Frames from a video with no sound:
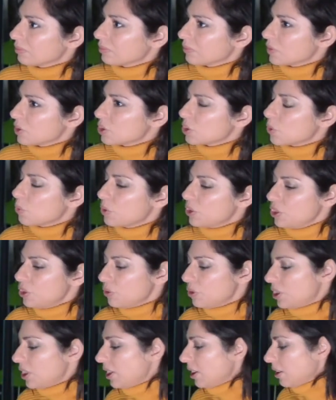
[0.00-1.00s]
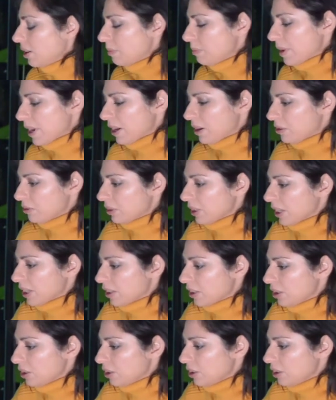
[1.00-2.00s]
So what do you think about,
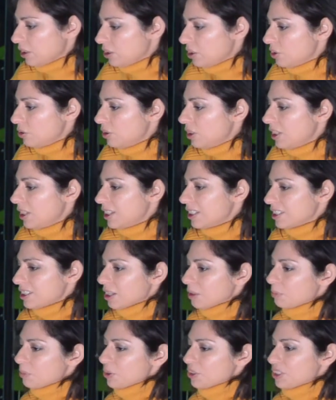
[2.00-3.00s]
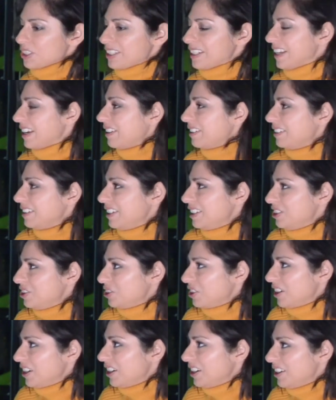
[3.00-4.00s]
do you think it's a personality
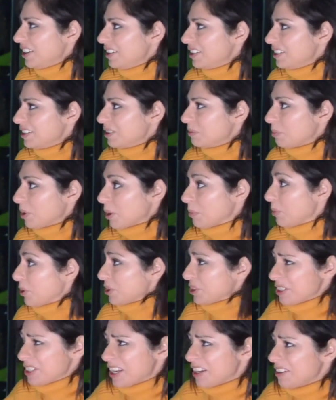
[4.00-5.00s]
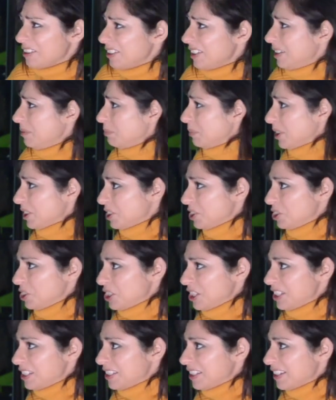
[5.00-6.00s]
trait, part personality plus
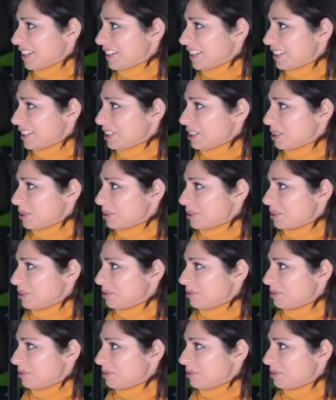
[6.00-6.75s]
Jesus